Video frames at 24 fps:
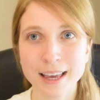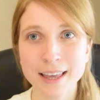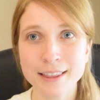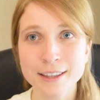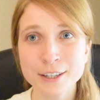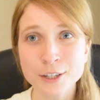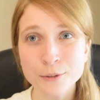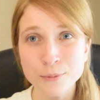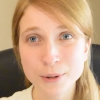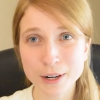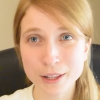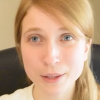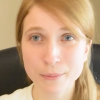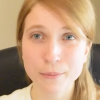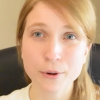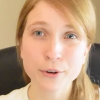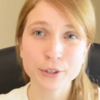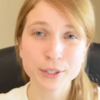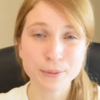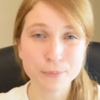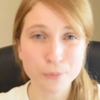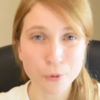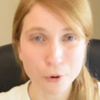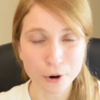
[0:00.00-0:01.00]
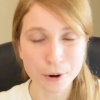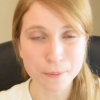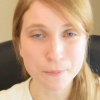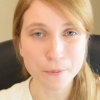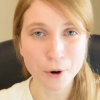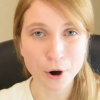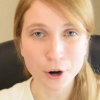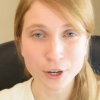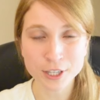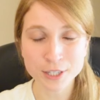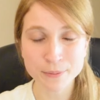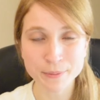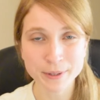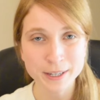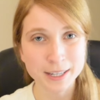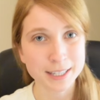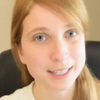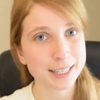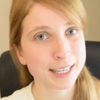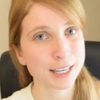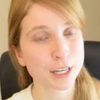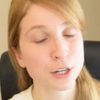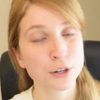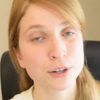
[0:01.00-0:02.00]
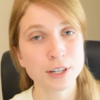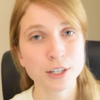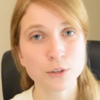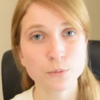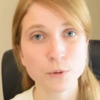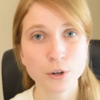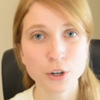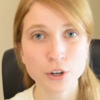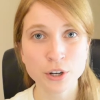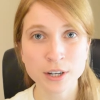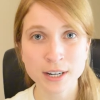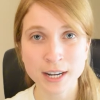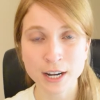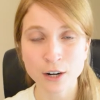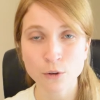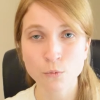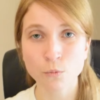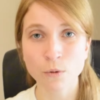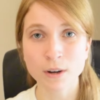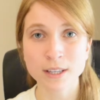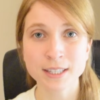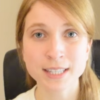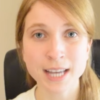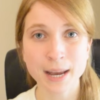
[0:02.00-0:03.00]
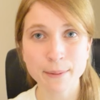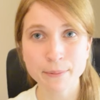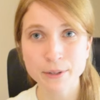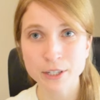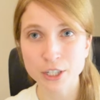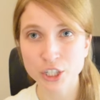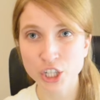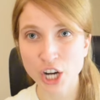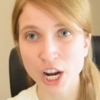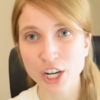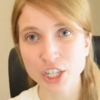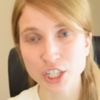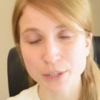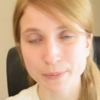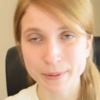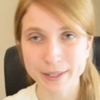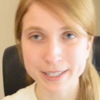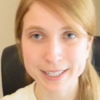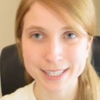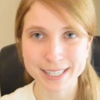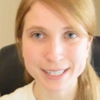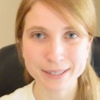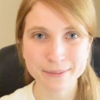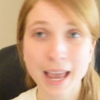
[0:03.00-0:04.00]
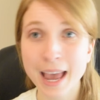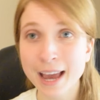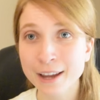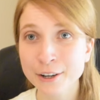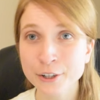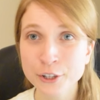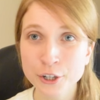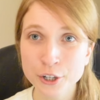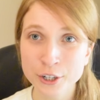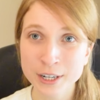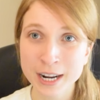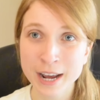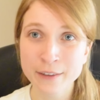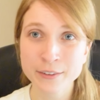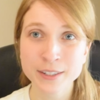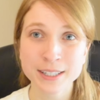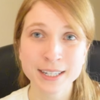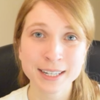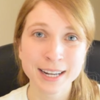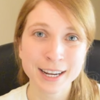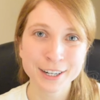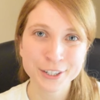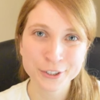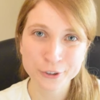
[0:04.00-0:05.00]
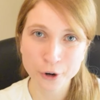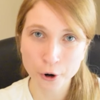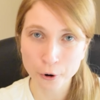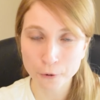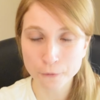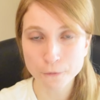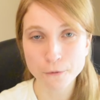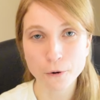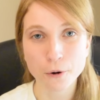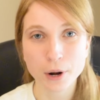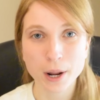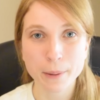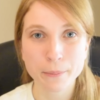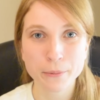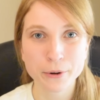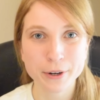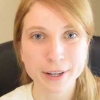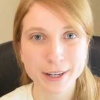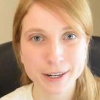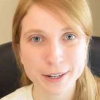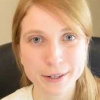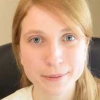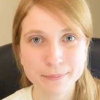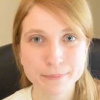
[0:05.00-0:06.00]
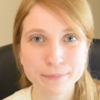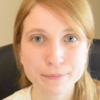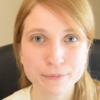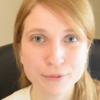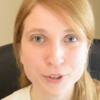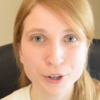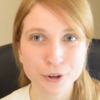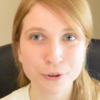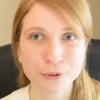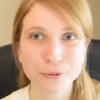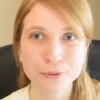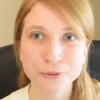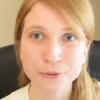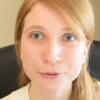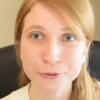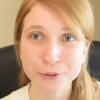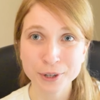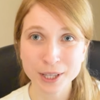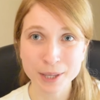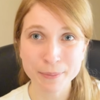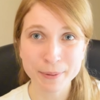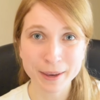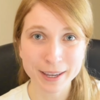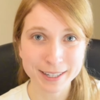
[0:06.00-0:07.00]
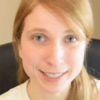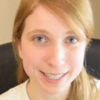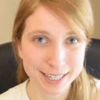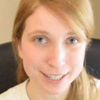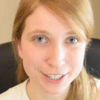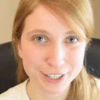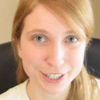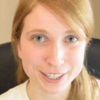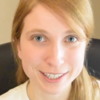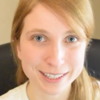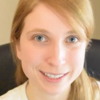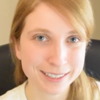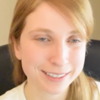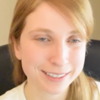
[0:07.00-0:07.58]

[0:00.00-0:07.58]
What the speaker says: And this is one of the most important parts, because here is where you connect WhatsApp to ChatGPT. And you're gonna have to connect your own phone number here. So really pay attention.